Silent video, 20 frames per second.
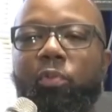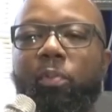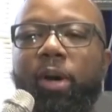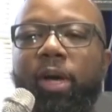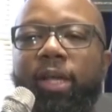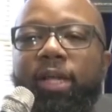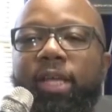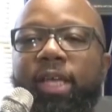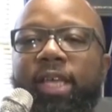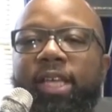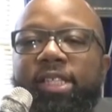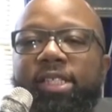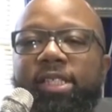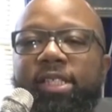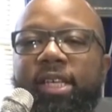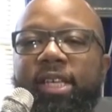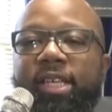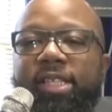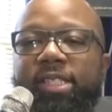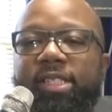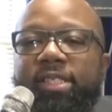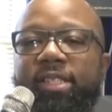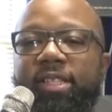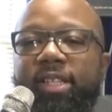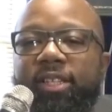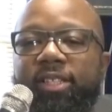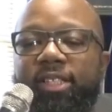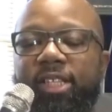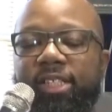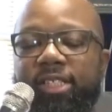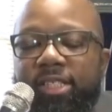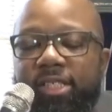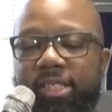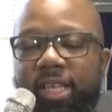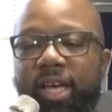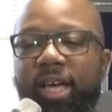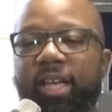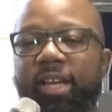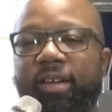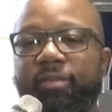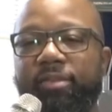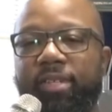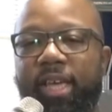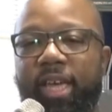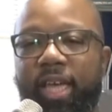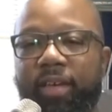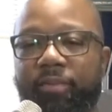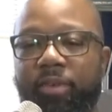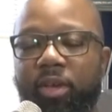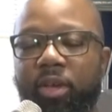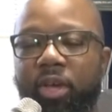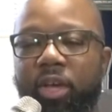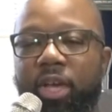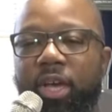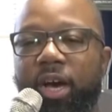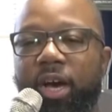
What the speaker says: but his son of David,